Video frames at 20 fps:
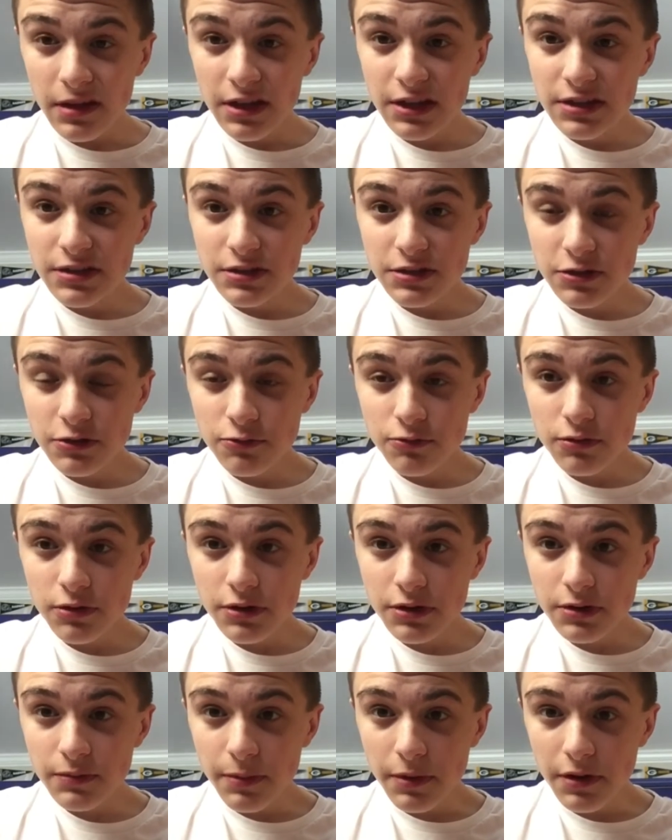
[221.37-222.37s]
it just
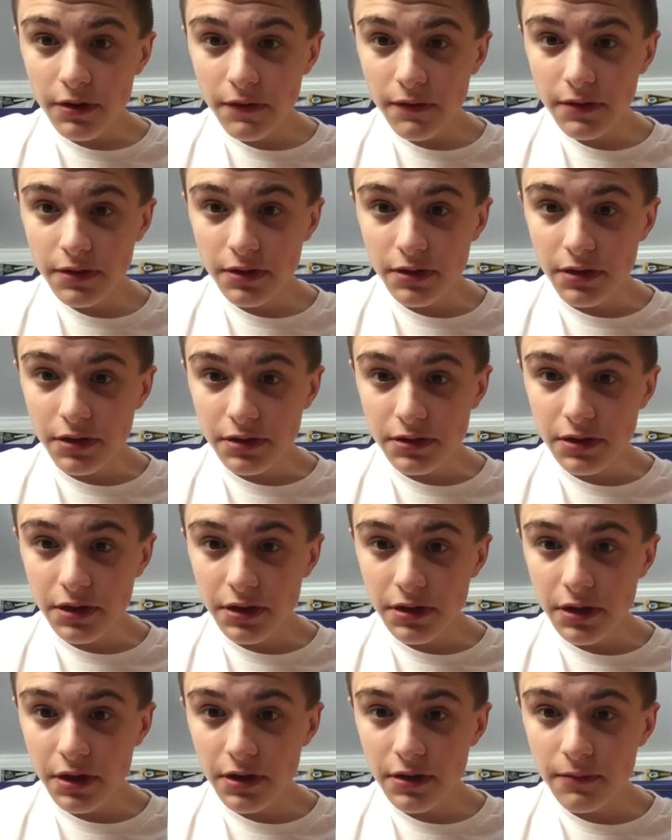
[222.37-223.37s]
works perfectly as
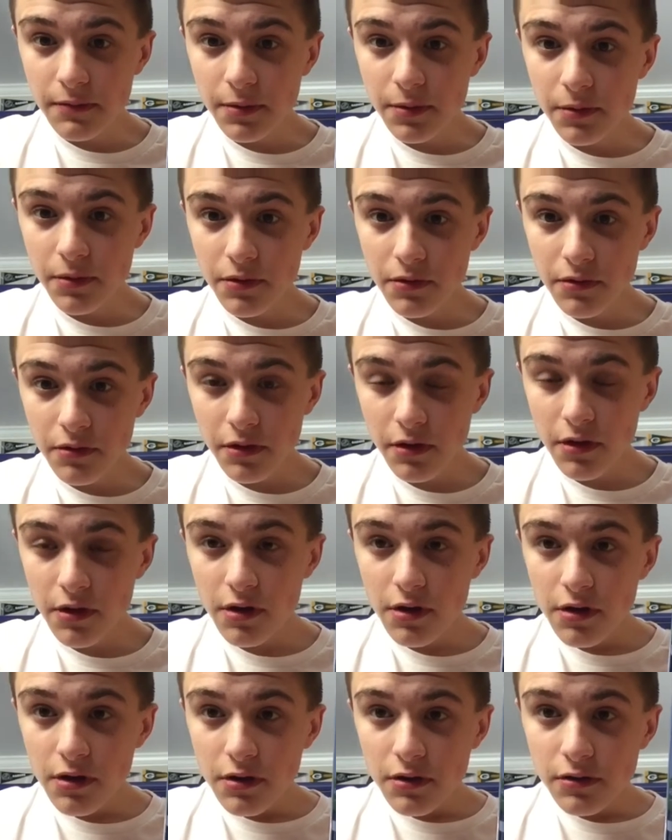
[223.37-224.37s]
that kind of a role
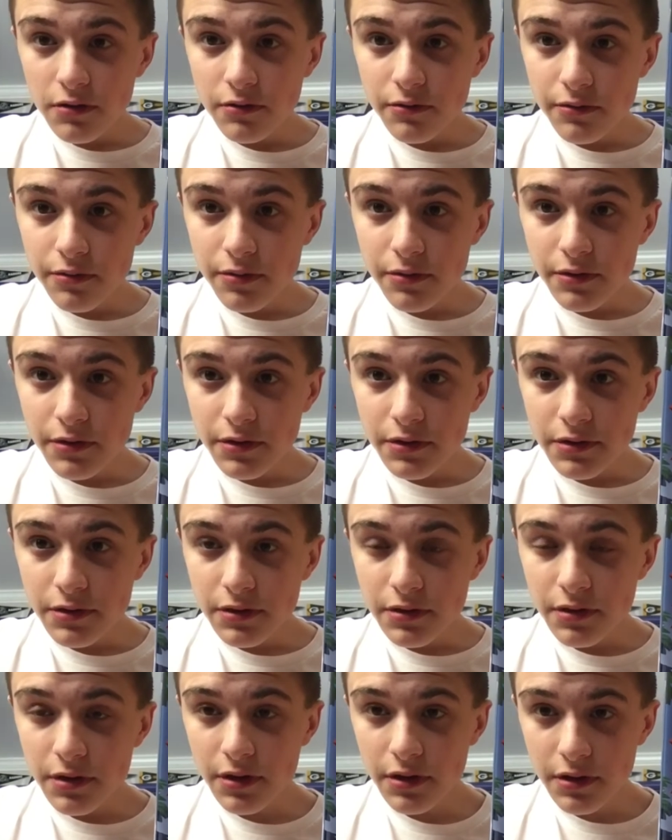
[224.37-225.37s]
for it,
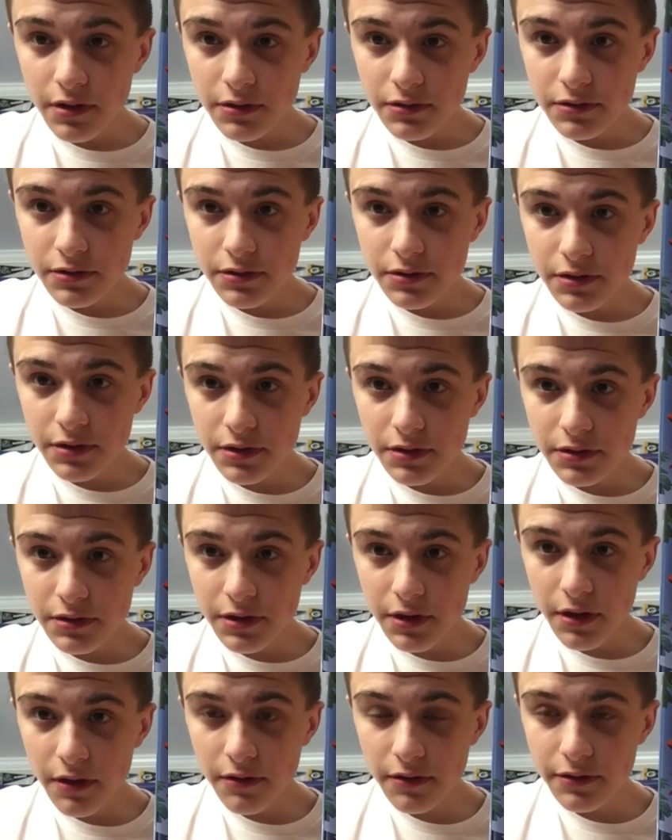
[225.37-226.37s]
as his
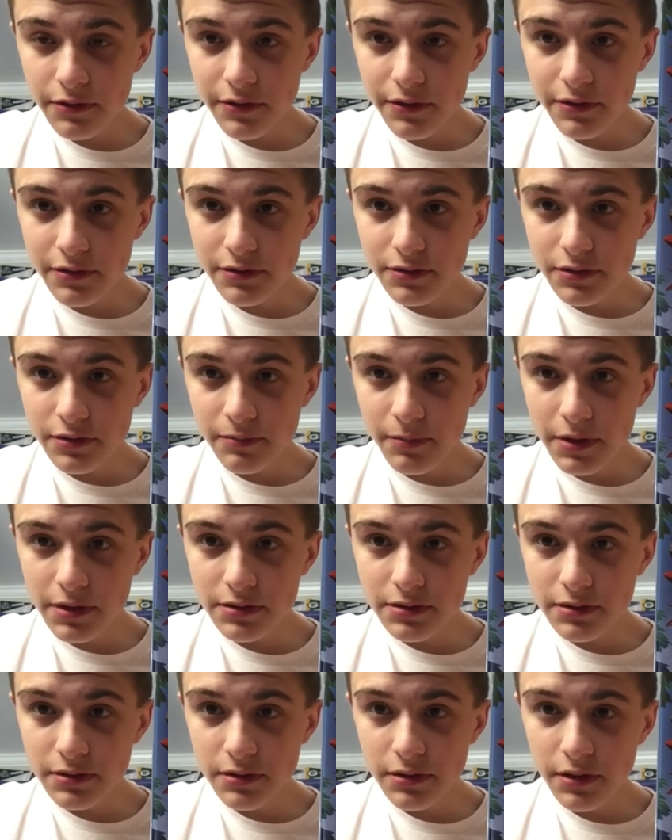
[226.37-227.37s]
character is just
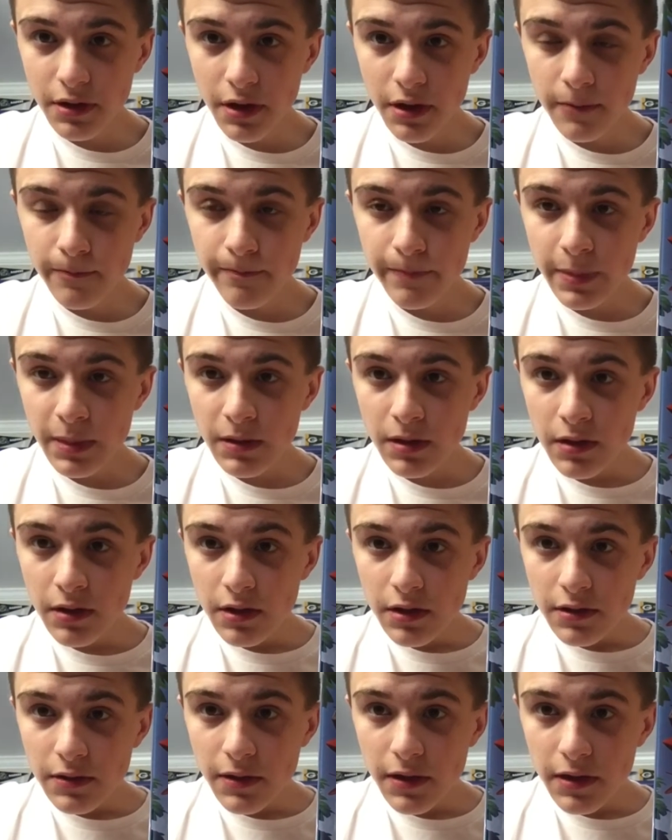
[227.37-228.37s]
basically that,
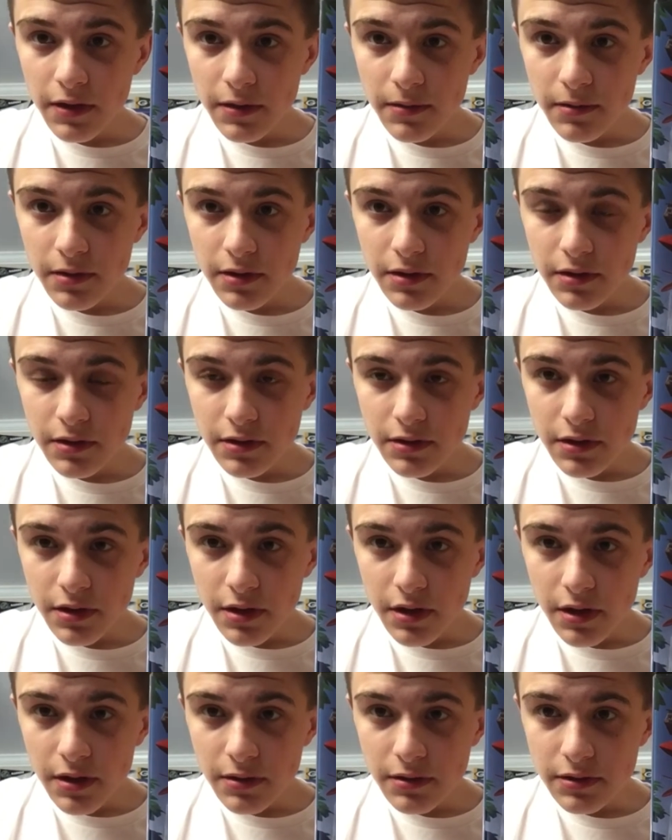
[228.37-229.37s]
I mean,
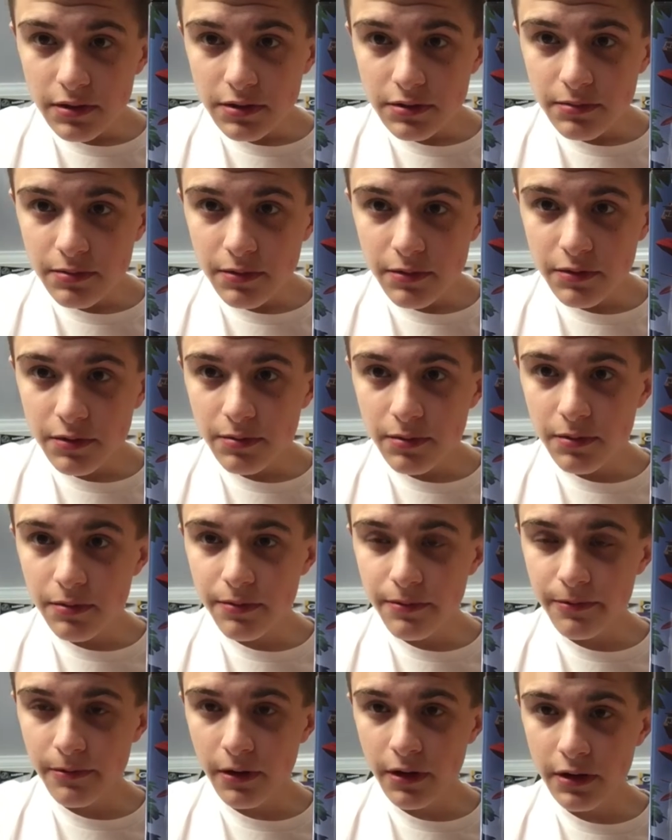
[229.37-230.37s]
he's supposed to
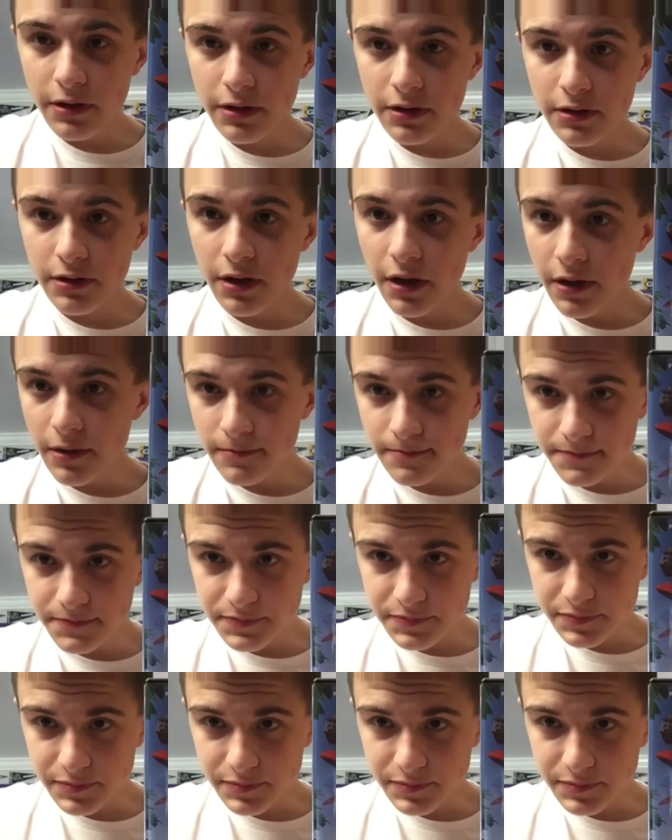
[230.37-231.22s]
be funny, and